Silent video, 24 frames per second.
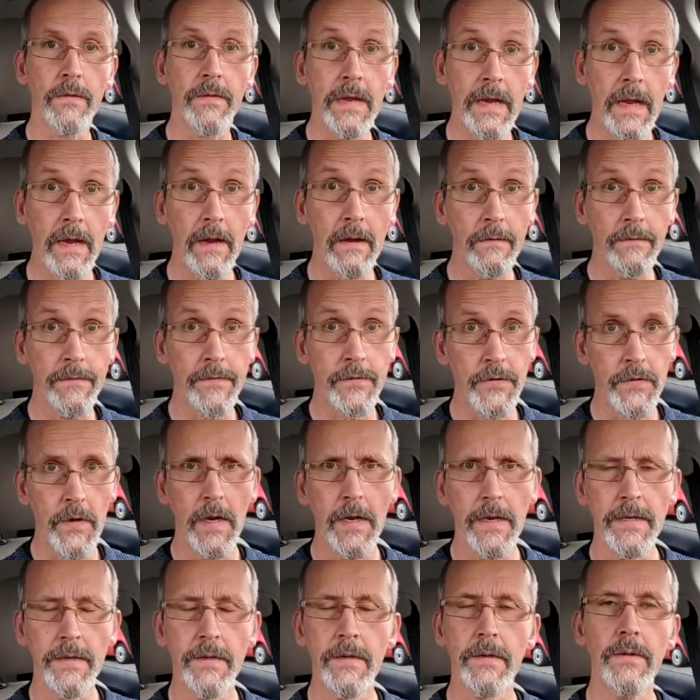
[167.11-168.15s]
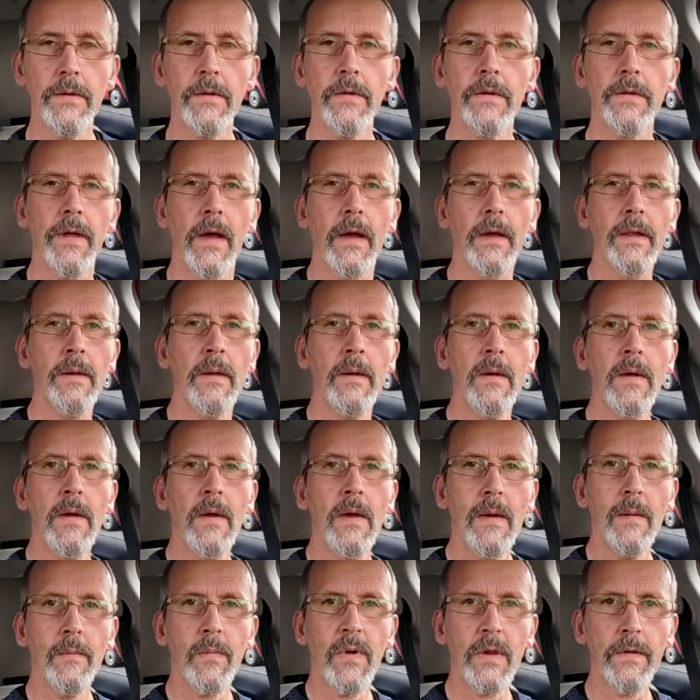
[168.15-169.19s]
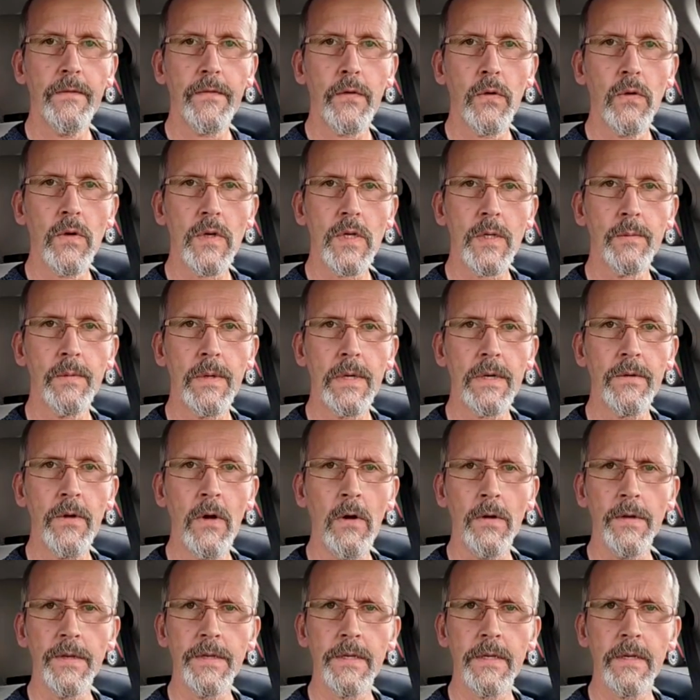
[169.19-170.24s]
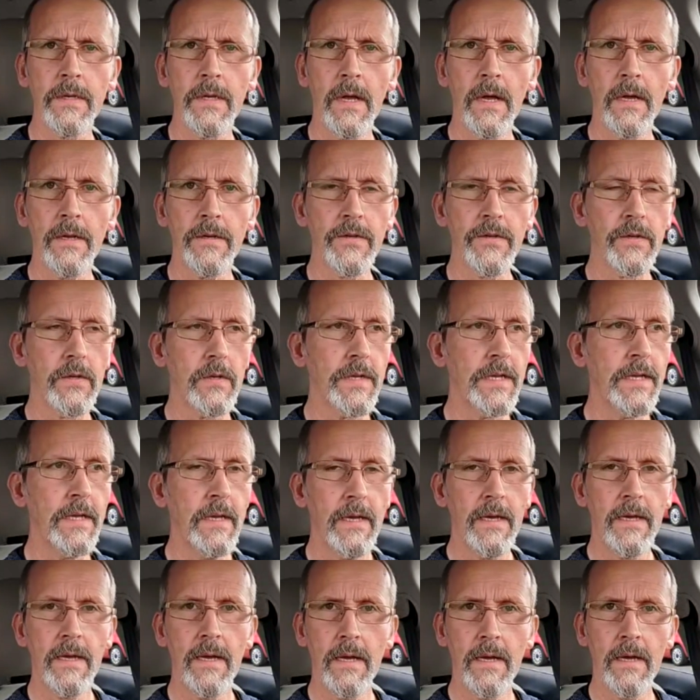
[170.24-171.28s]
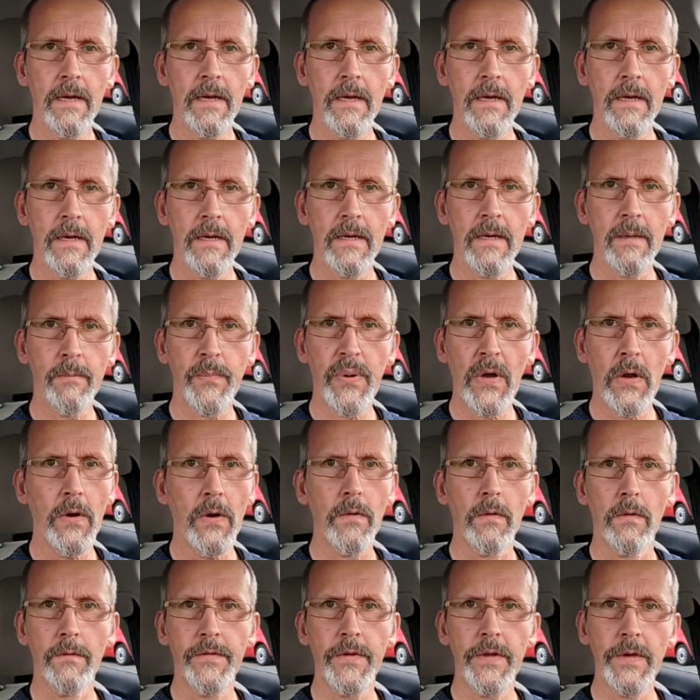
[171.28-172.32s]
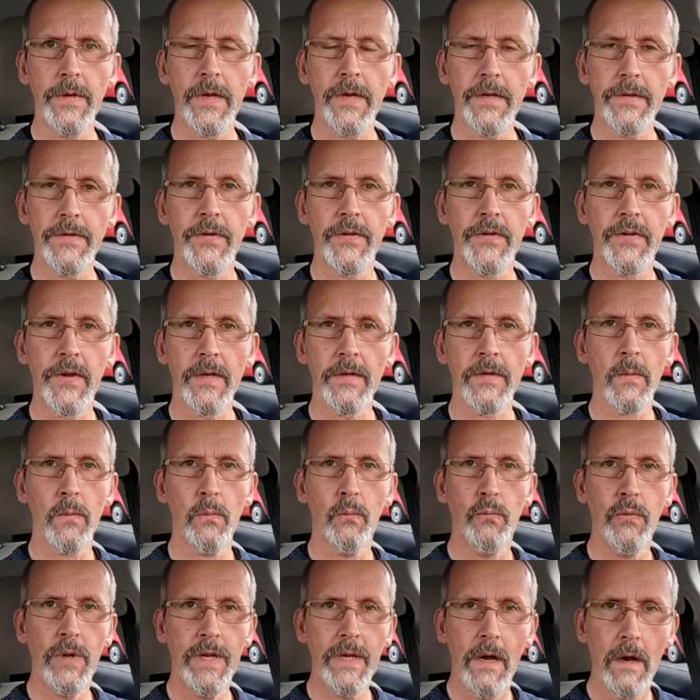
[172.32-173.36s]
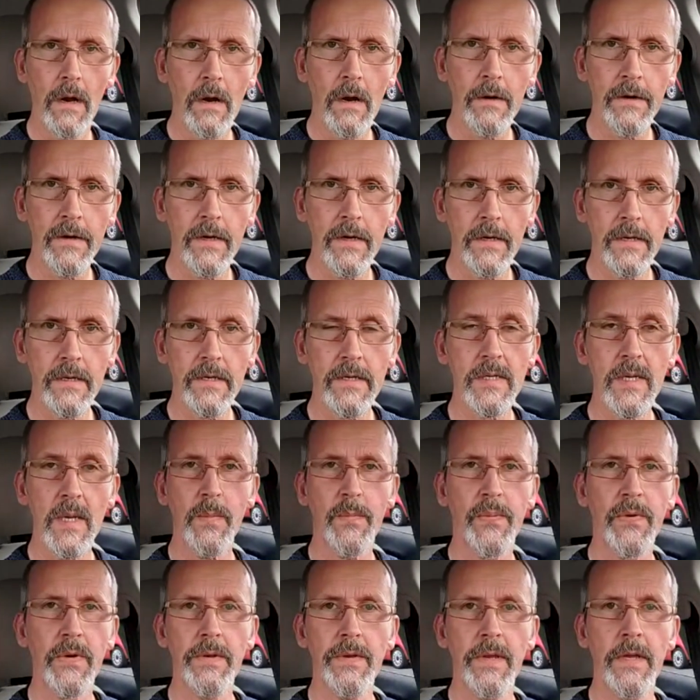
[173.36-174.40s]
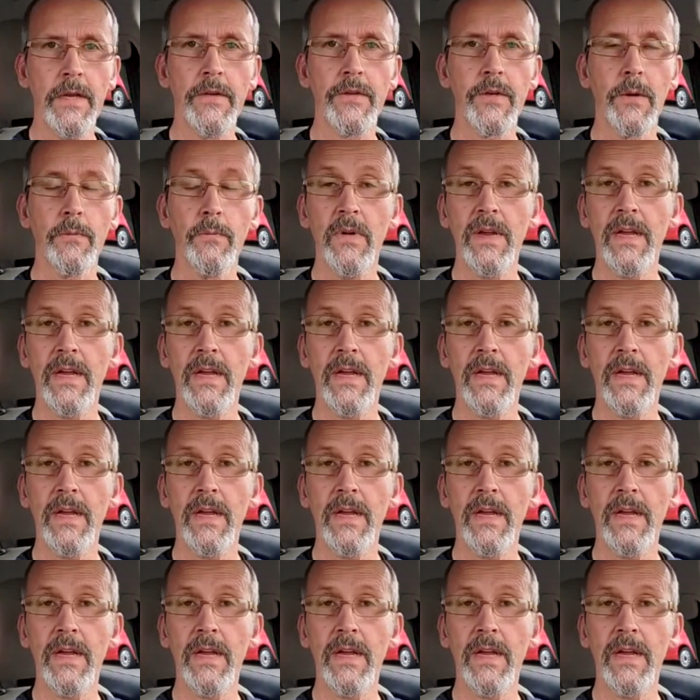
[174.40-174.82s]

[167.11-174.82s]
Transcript: They have tried to do that, but of course we're not actually uh, part of the United Kingdom. We are a separate nation.